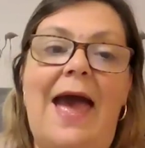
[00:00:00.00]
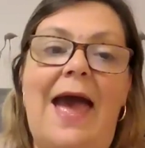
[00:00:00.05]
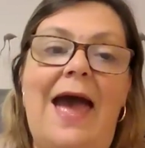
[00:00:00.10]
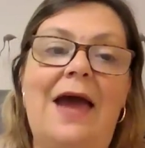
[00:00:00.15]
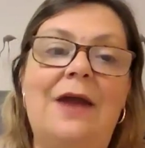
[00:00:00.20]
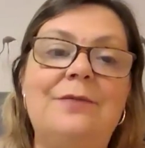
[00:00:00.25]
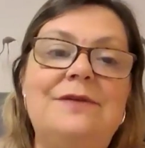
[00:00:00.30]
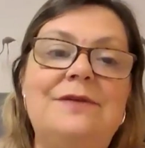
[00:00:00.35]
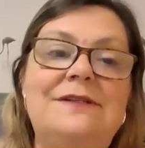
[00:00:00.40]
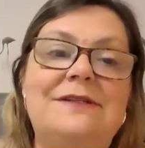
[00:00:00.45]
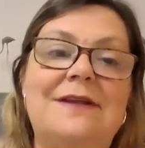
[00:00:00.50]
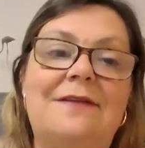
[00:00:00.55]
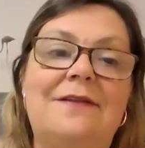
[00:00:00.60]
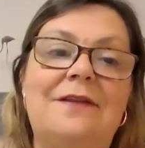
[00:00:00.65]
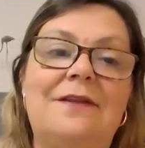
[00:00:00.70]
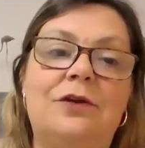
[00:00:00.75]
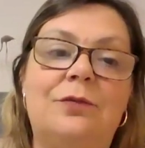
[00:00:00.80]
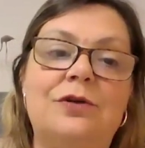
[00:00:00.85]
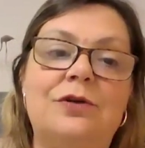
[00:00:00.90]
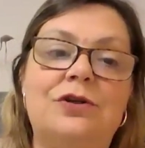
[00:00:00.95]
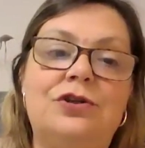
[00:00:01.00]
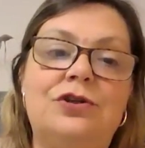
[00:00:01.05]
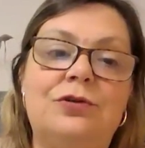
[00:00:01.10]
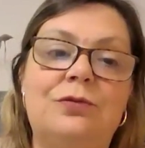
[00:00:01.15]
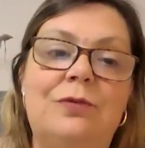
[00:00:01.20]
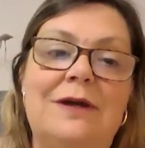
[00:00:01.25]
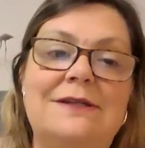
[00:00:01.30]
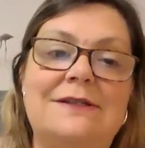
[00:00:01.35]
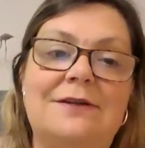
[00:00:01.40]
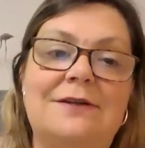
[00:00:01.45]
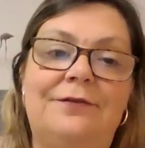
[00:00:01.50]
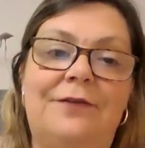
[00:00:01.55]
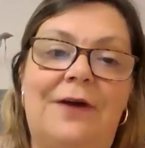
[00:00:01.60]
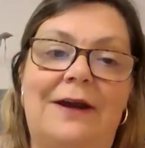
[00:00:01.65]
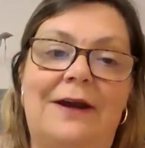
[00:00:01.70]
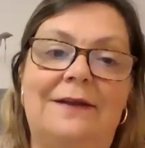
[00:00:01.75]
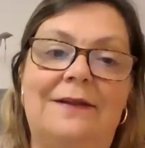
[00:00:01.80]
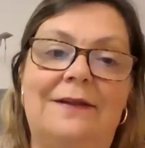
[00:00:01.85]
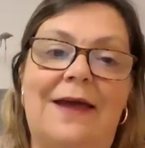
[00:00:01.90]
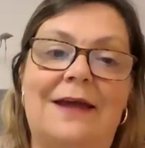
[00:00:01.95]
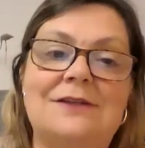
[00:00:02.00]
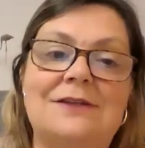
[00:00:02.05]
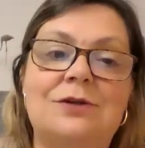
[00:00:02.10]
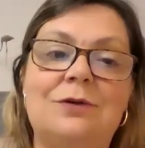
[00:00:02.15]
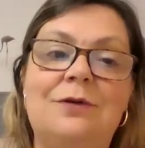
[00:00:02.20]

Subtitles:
And we said that there were two ways of finding that.